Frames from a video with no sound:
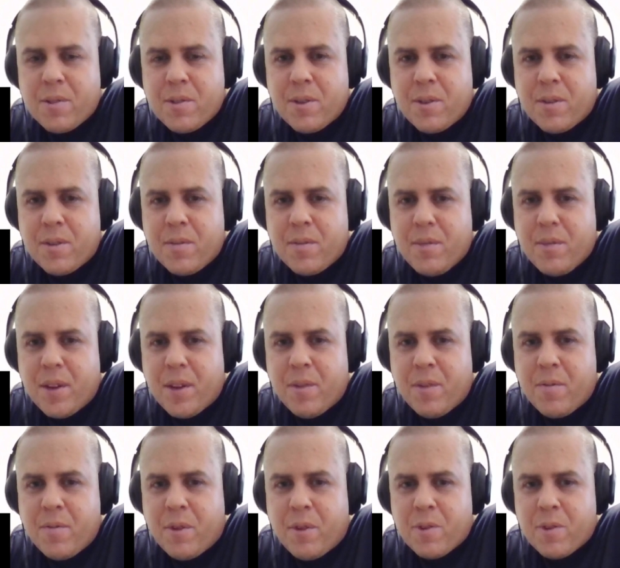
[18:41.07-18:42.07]
and in the
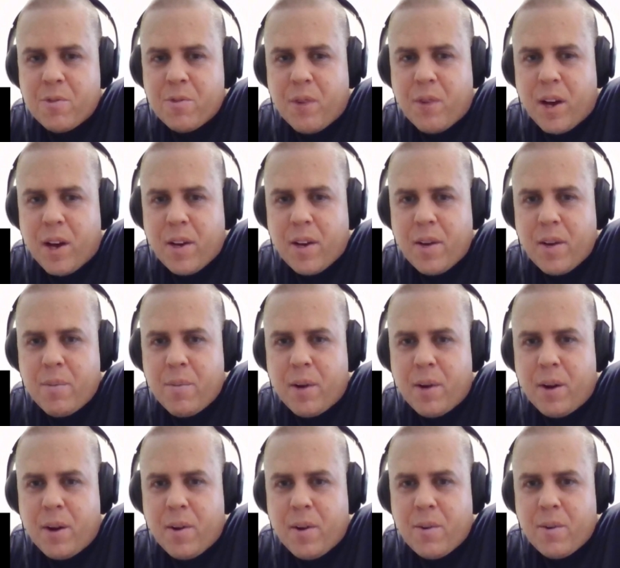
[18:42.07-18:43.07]
first Rocky
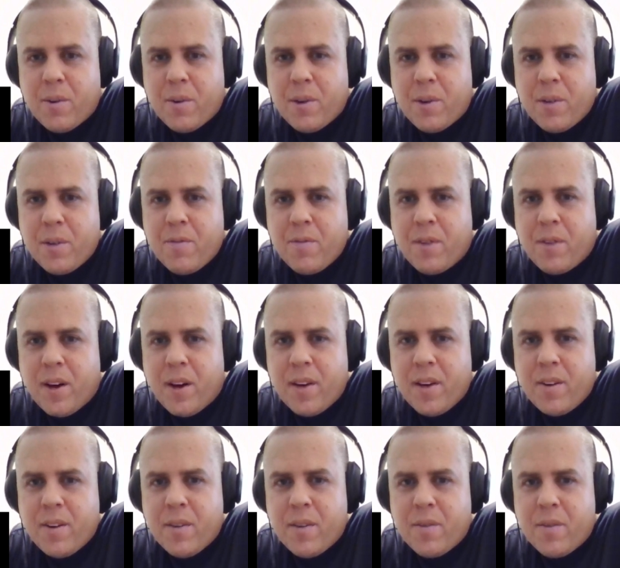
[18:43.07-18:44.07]
Apollo Creed
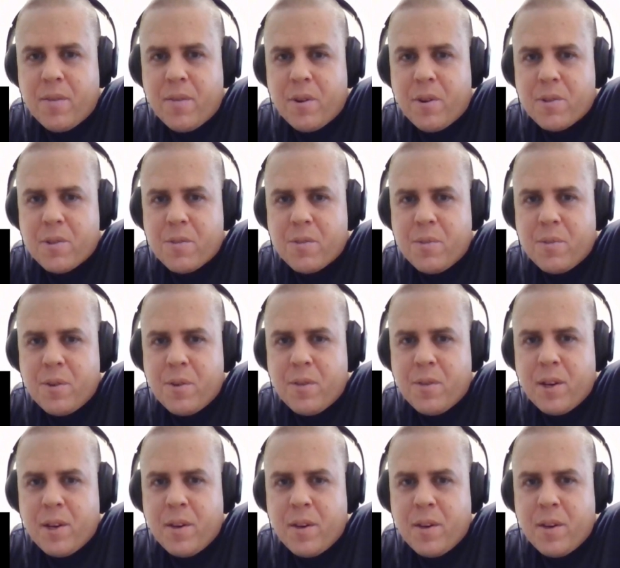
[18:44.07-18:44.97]
fight in the first movie,